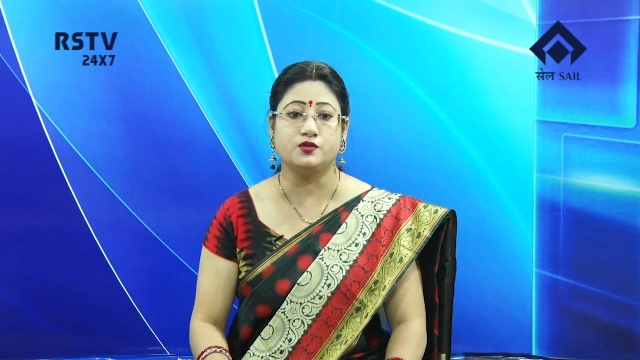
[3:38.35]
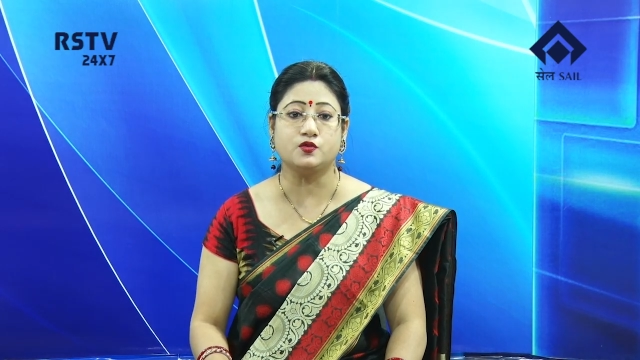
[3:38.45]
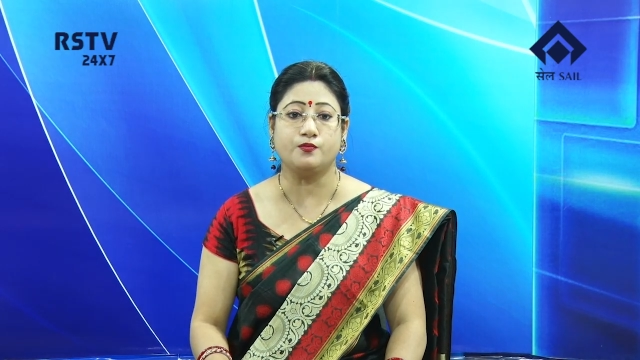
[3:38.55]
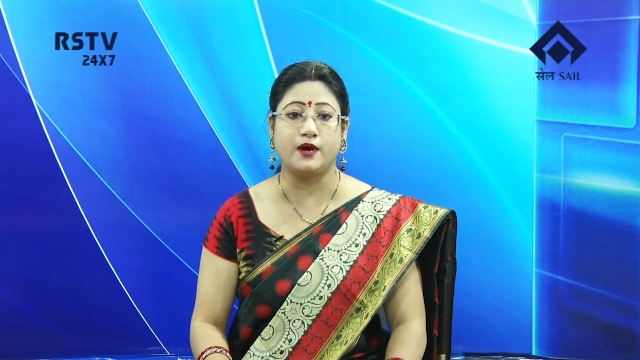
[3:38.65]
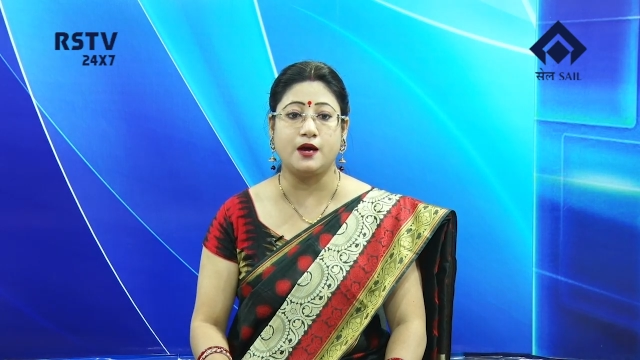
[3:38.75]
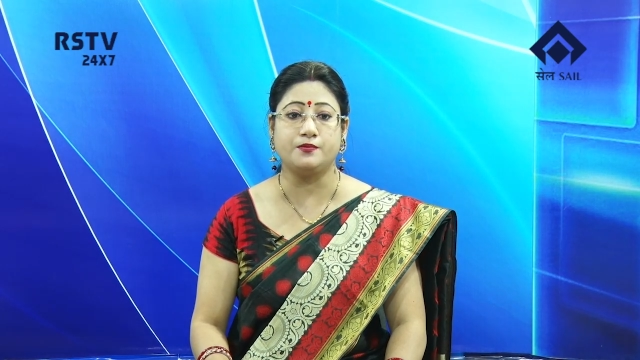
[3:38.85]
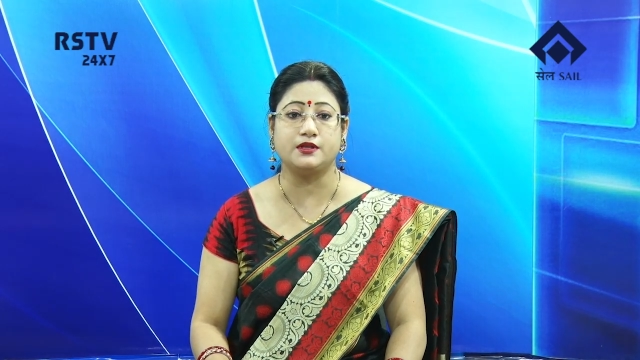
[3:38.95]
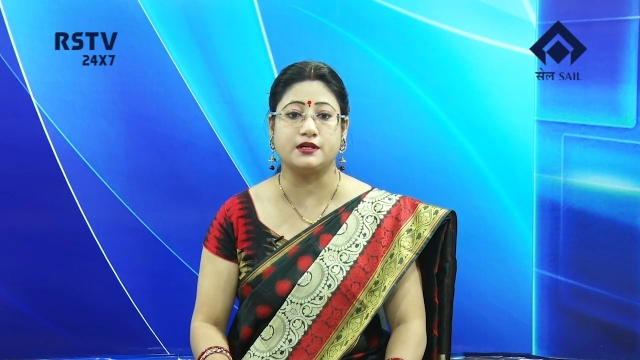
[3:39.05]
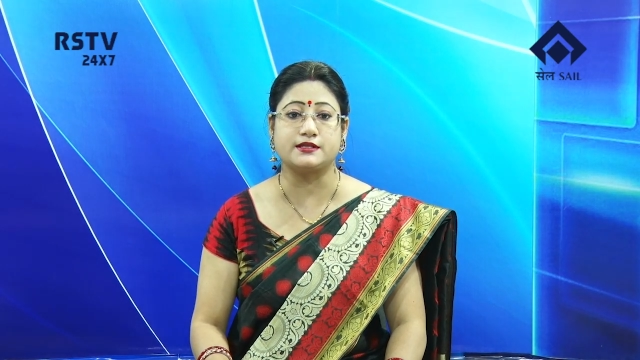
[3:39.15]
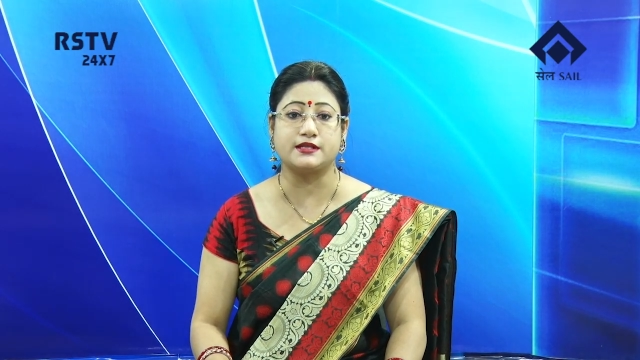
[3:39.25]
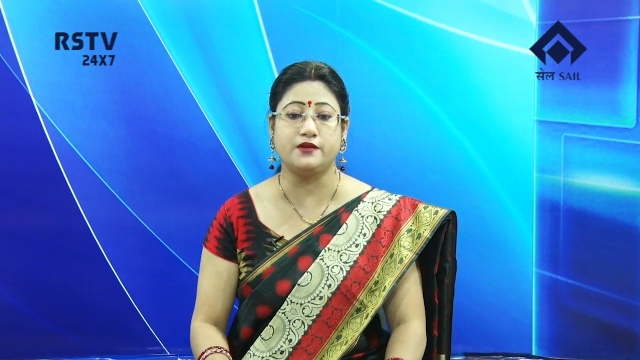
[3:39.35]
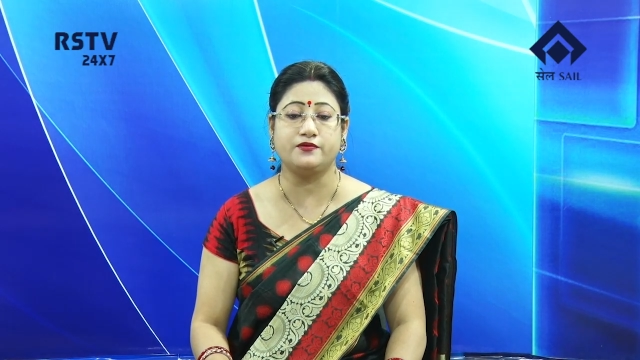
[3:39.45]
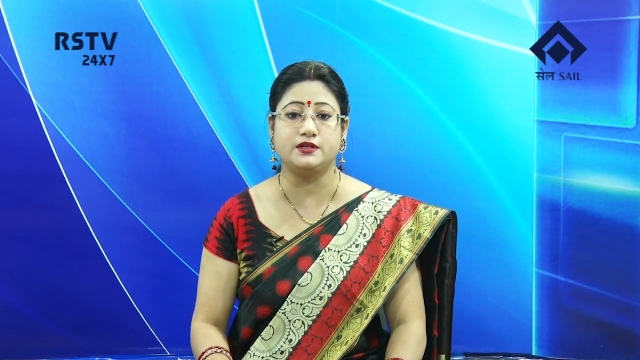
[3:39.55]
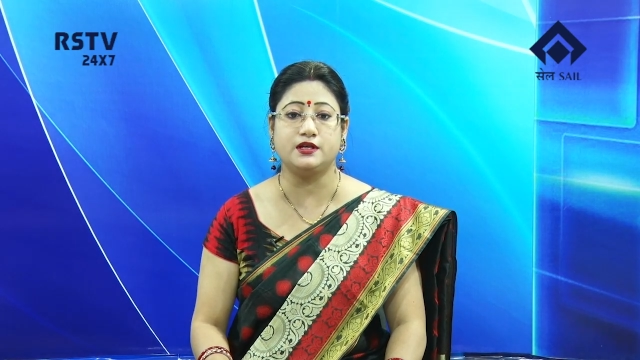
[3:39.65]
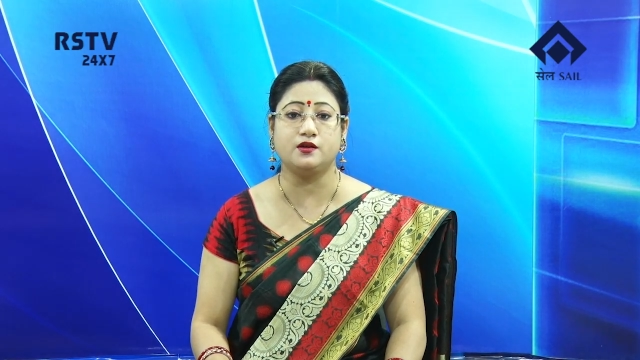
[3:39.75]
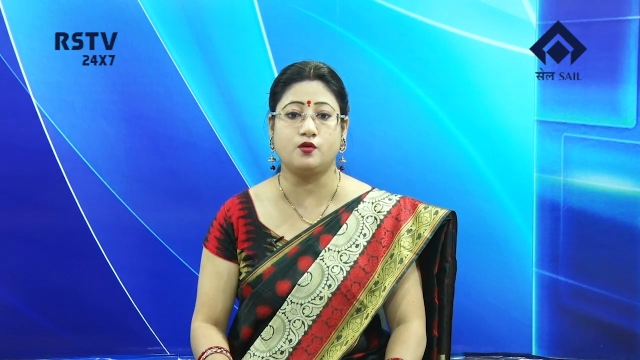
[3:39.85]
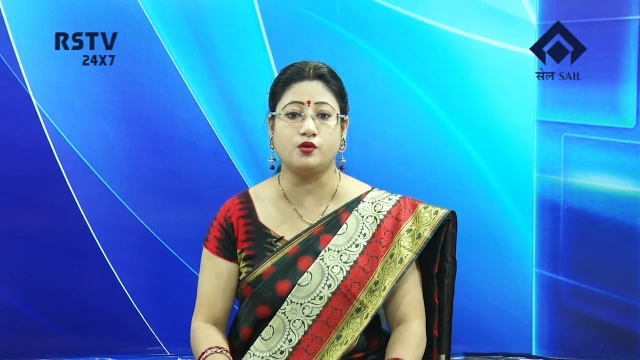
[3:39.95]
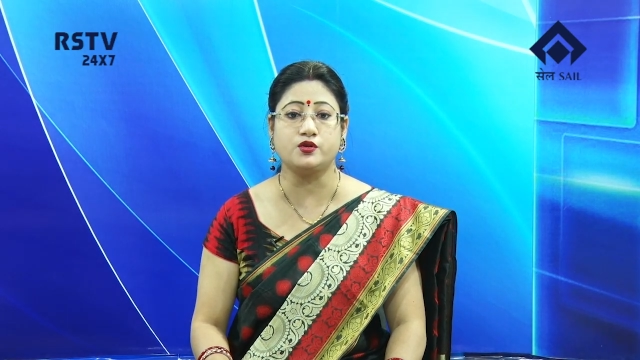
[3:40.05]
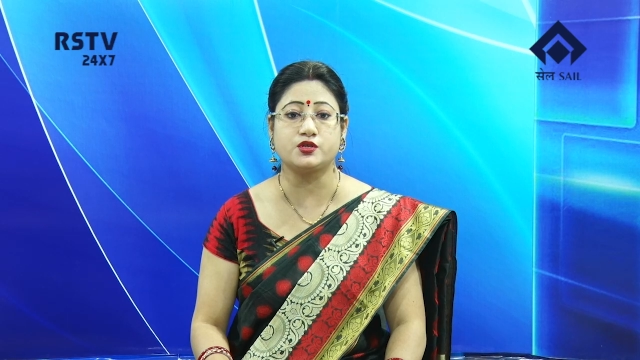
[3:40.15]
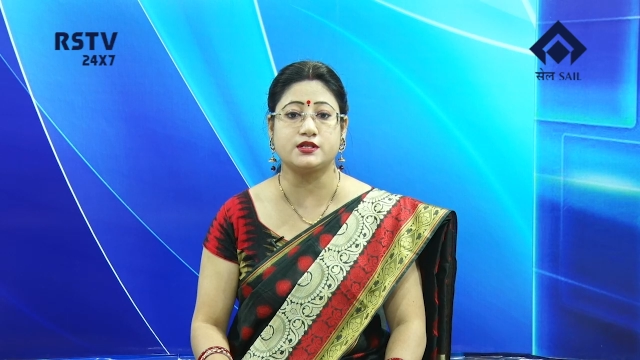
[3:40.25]
to map the safety
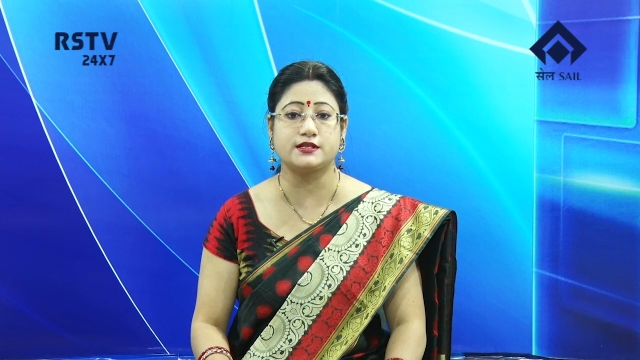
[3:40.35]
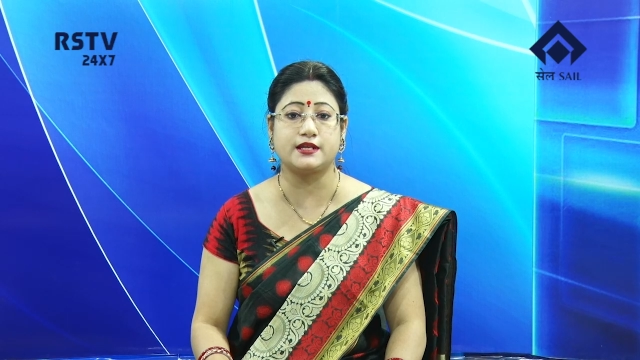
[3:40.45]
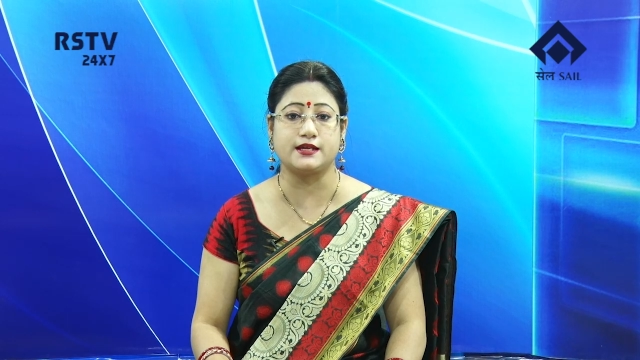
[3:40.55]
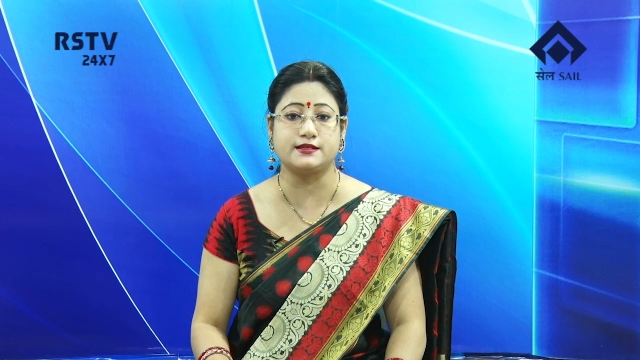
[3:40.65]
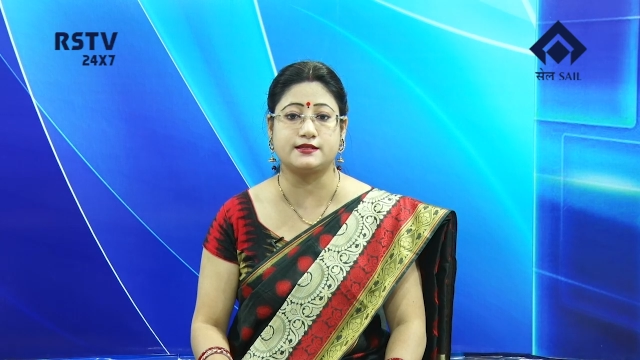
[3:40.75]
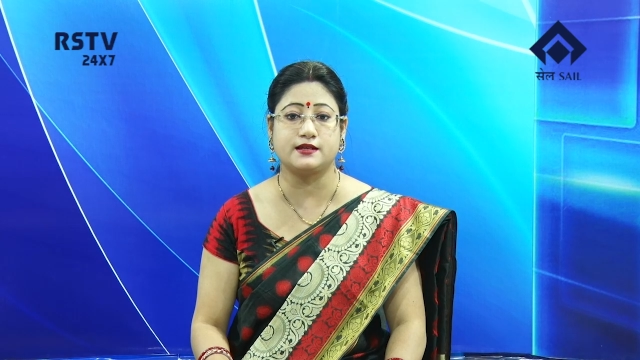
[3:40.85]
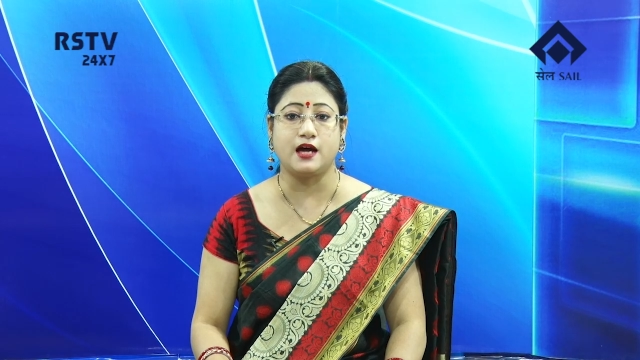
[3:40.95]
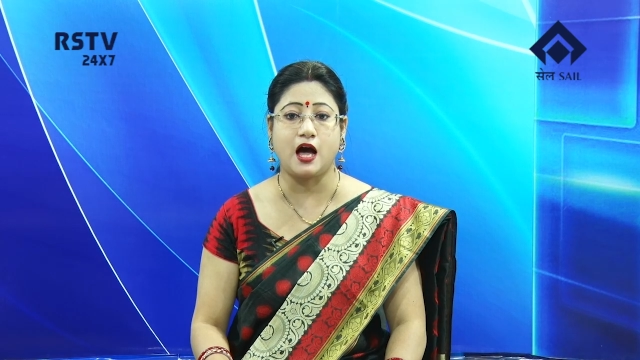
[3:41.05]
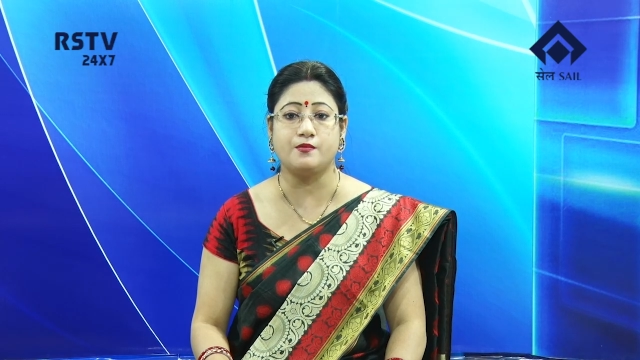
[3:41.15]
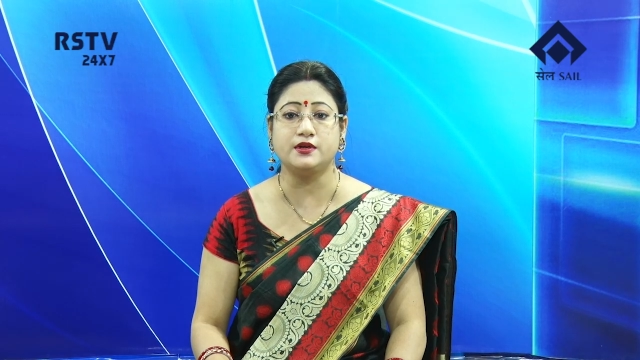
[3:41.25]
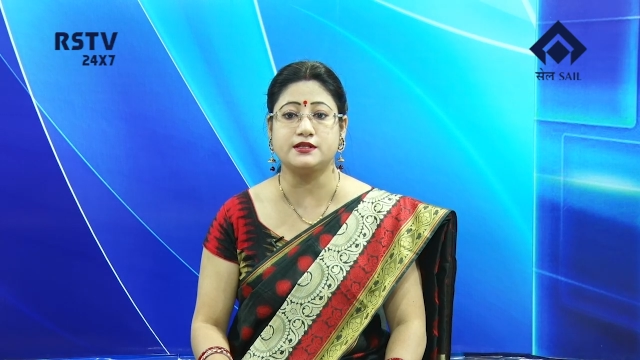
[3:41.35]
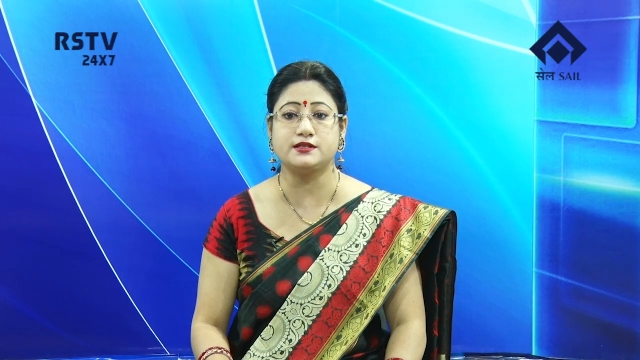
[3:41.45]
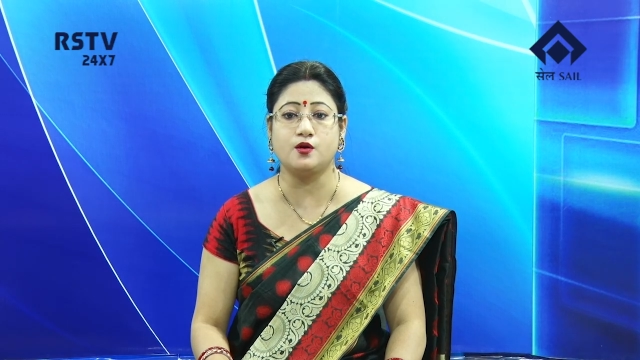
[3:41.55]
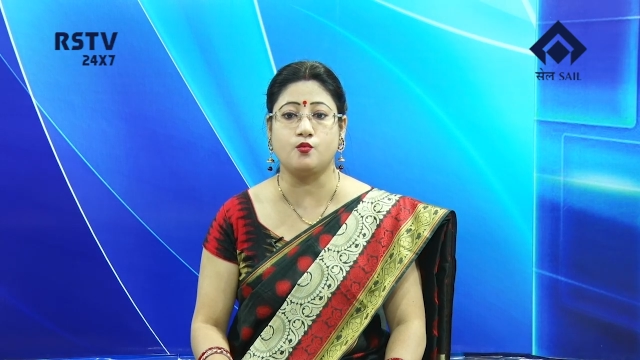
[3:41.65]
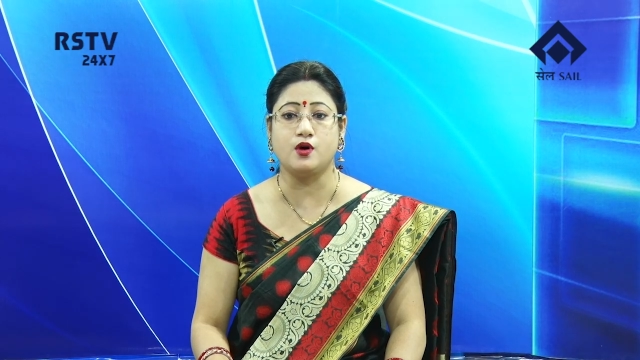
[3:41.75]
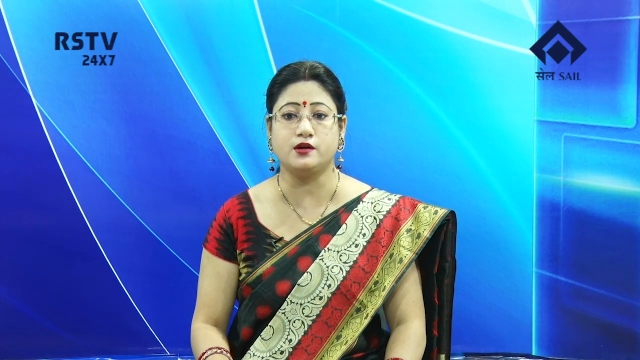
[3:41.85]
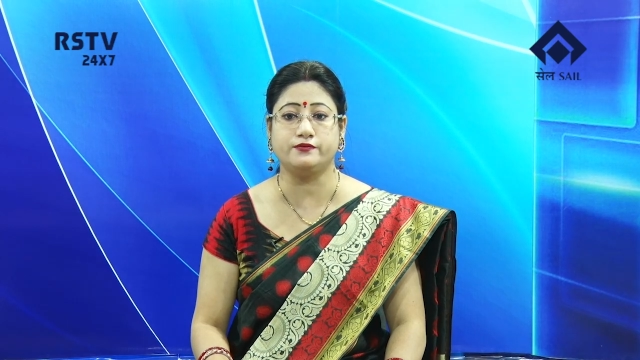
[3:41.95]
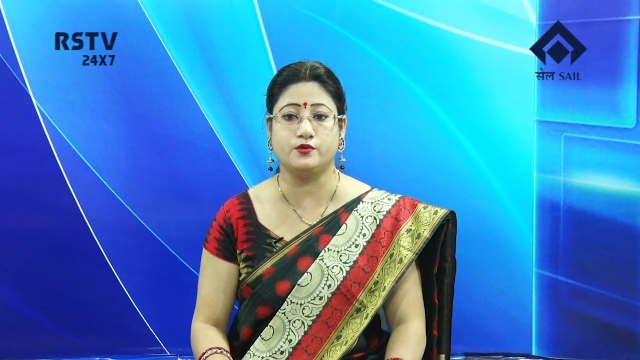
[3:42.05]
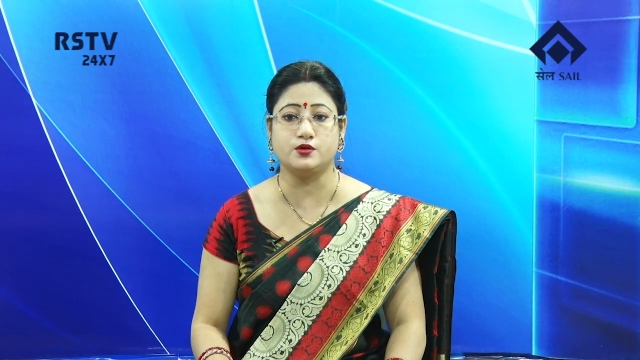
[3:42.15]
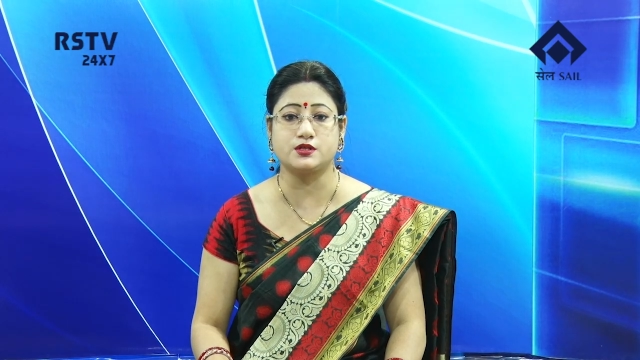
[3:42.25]
consciousness amongst the
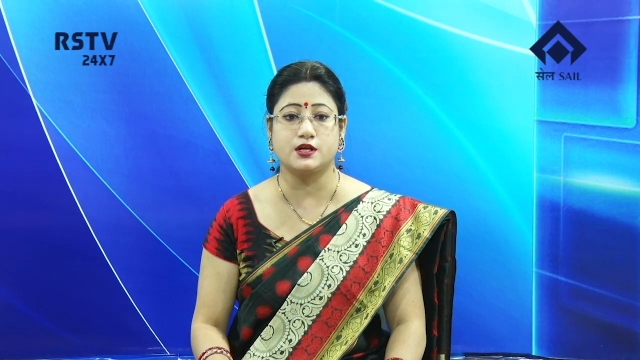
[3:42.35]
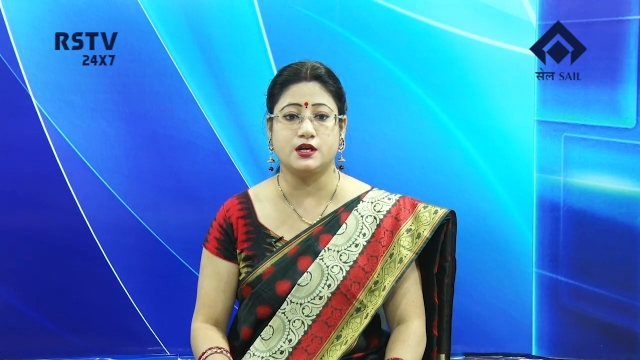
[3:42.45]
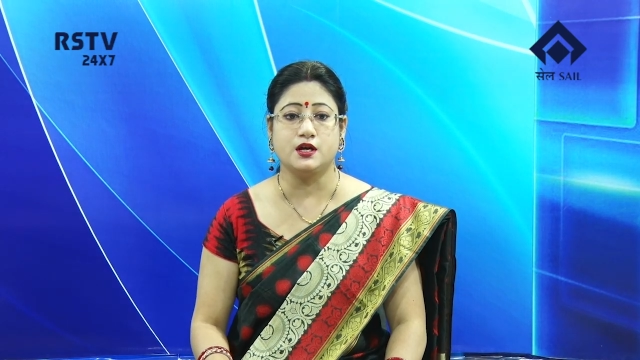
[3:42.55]
workforce